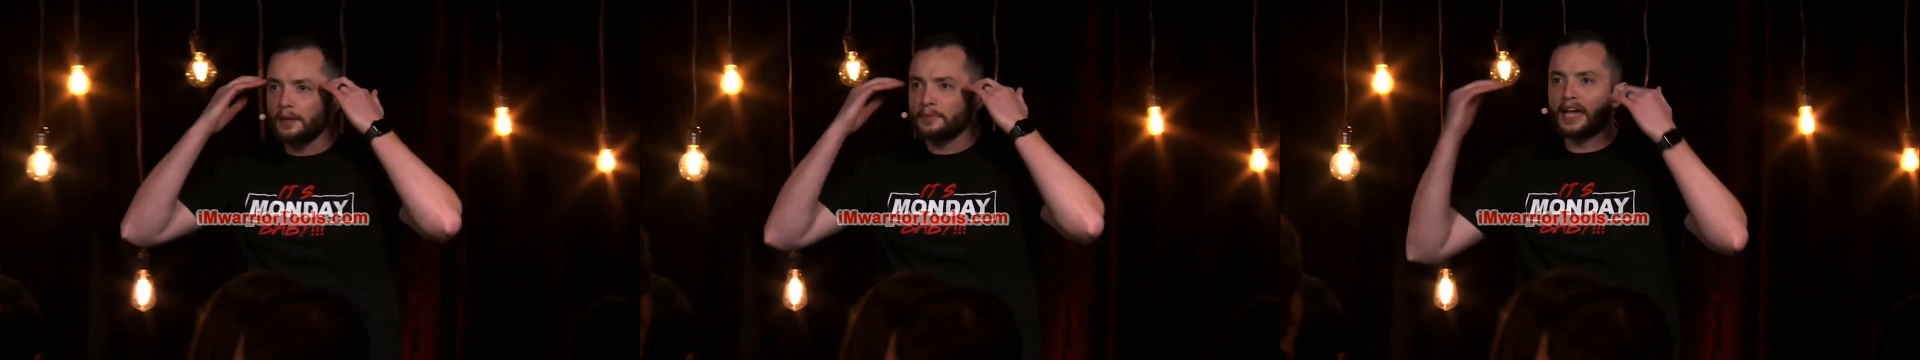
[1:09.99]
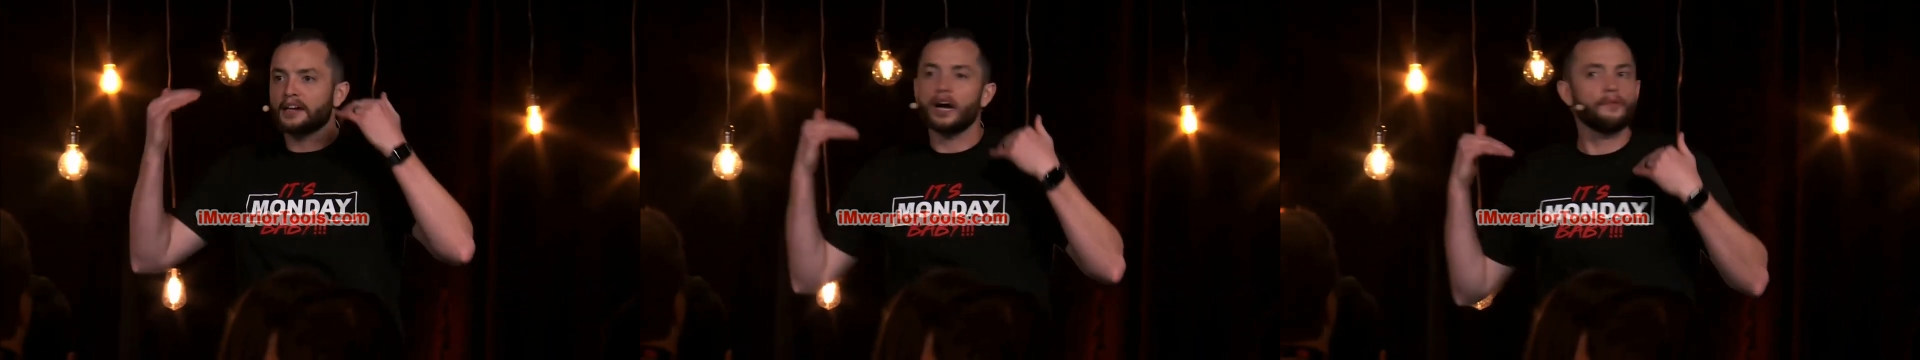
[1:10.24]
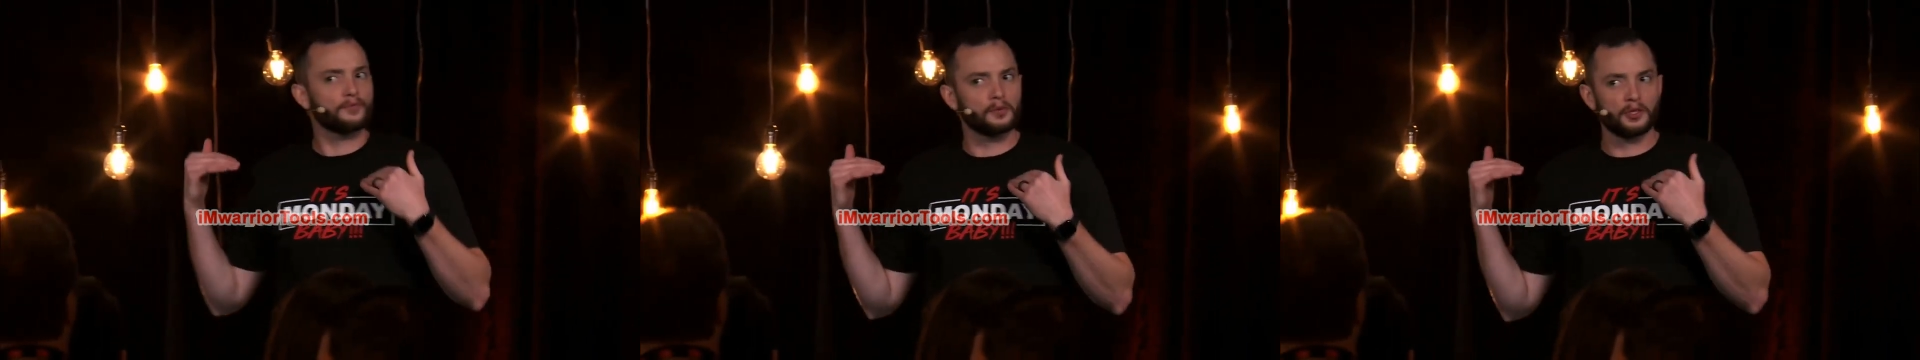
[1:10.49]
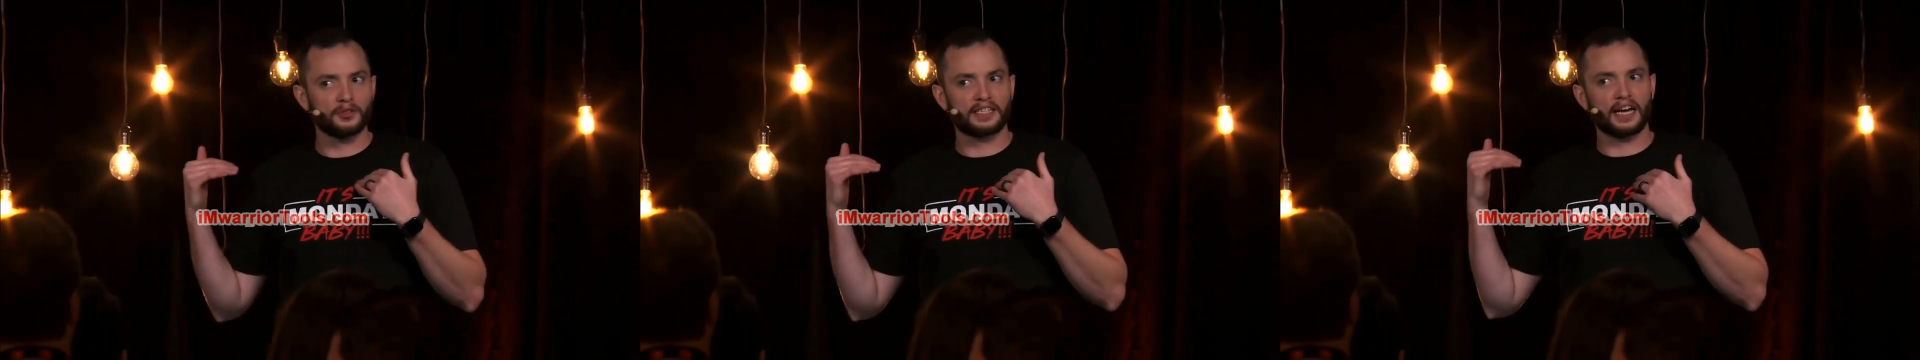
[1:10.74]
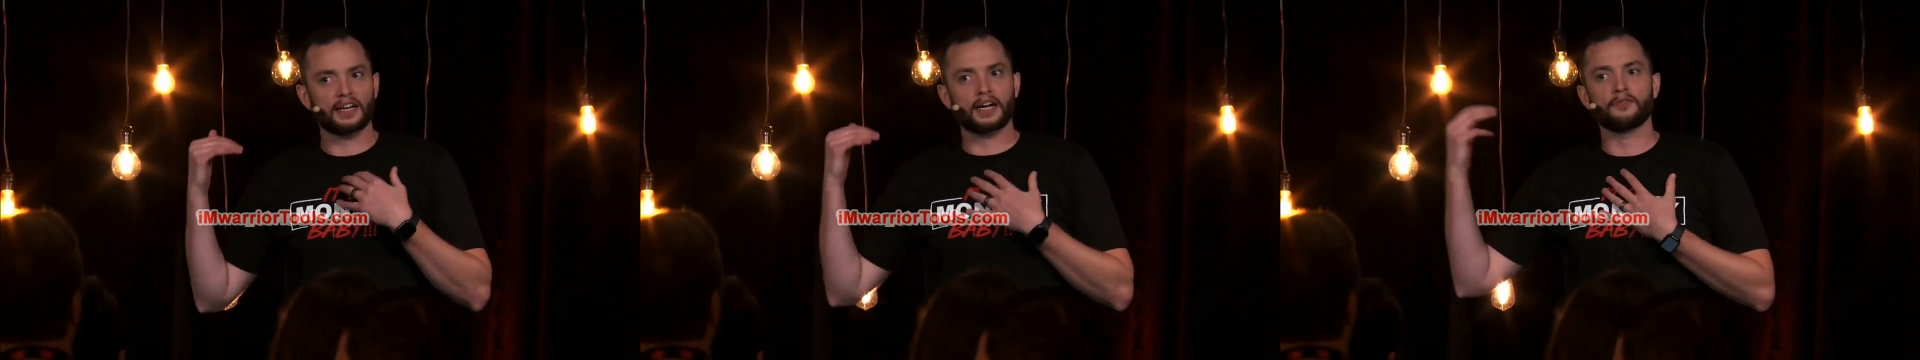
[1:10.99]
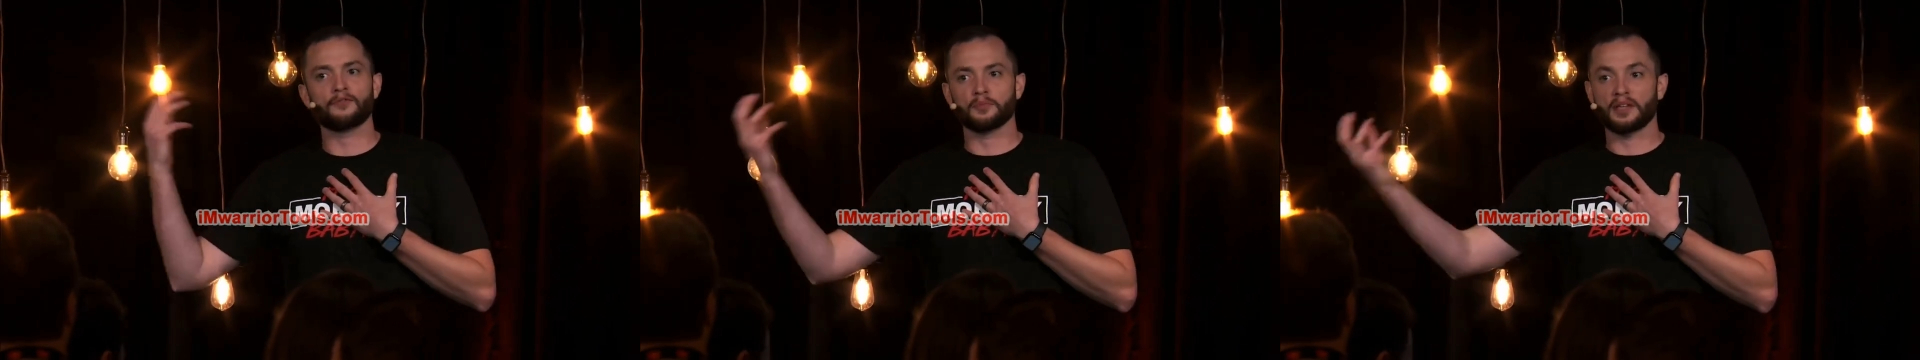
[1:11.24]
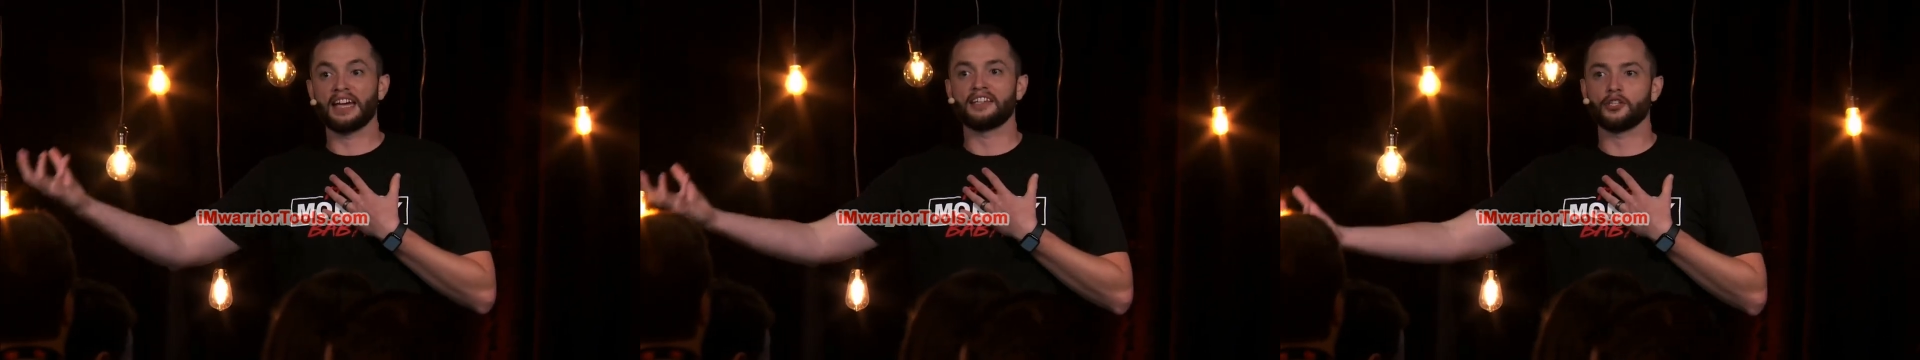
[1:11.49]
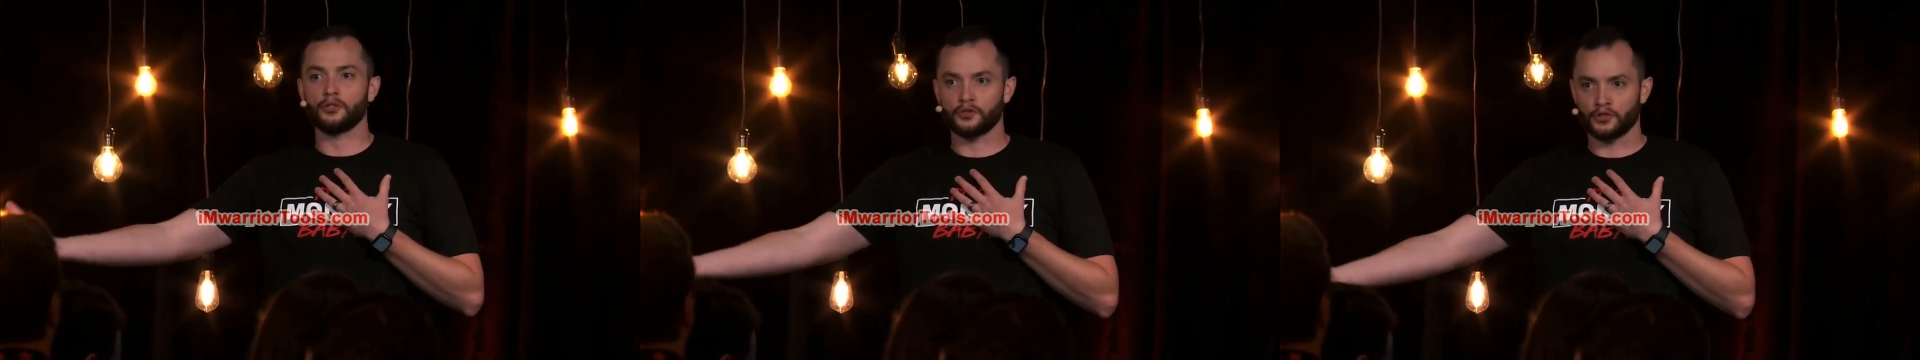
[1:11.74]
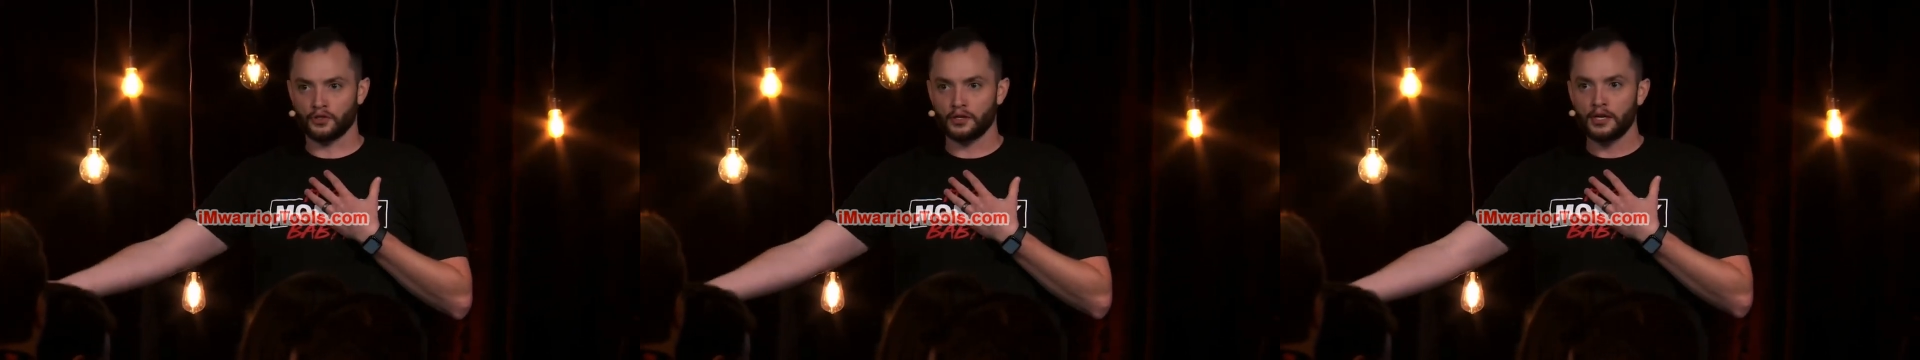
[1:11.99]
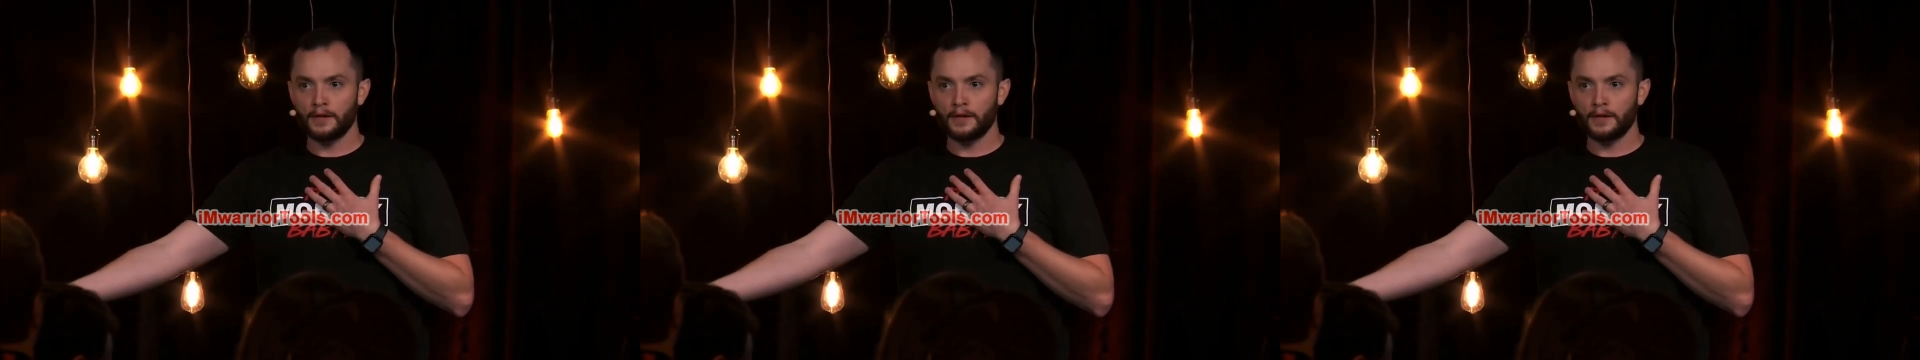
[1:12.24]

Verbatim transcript: can't come from you, it's got to come from the end user.